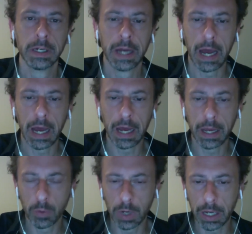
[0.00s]
I
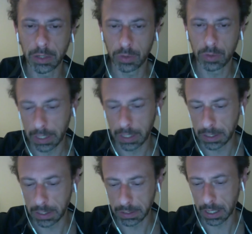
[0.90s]
would like to take
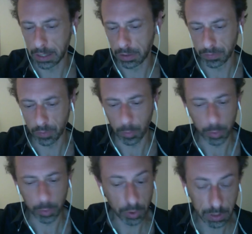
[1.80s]
this kind of
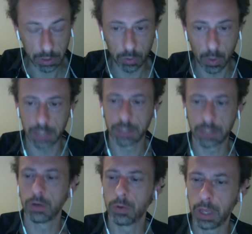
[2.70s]
opportunity to ask
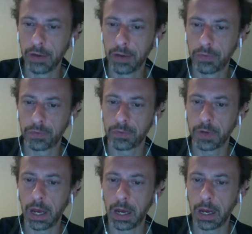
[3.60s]
you if
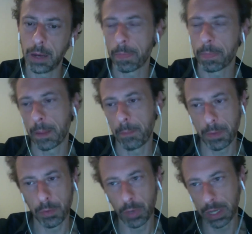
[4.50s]
um,
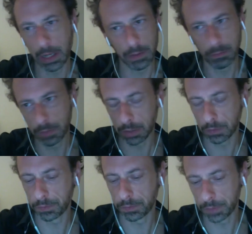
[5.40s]
maybe we can kind
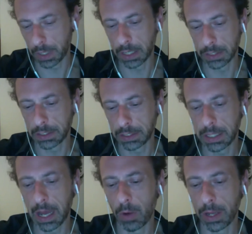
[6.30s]
of uh, sit
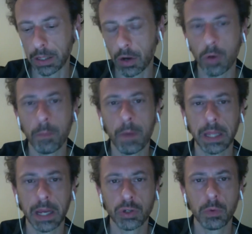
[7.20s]
down later on, but
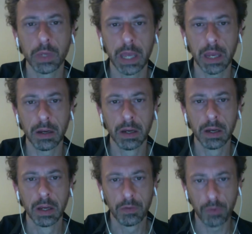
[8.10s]
actually we can
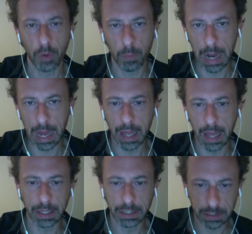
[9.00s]

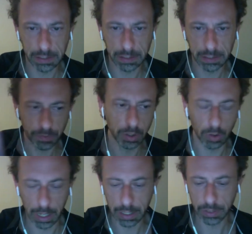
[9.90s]
formalize you
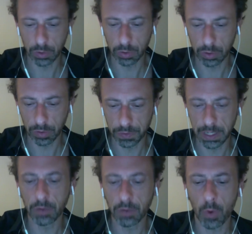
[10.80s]
know, like a sort of
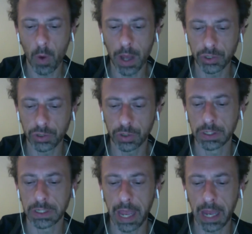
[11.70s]
set of
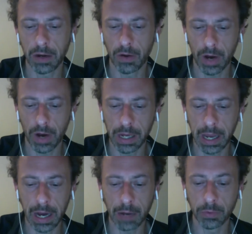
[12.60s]
questions and running
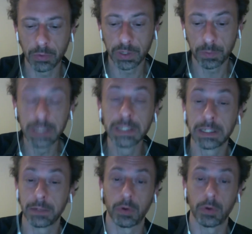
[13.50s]
around these
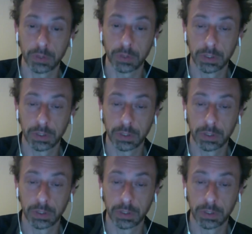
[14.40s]
principles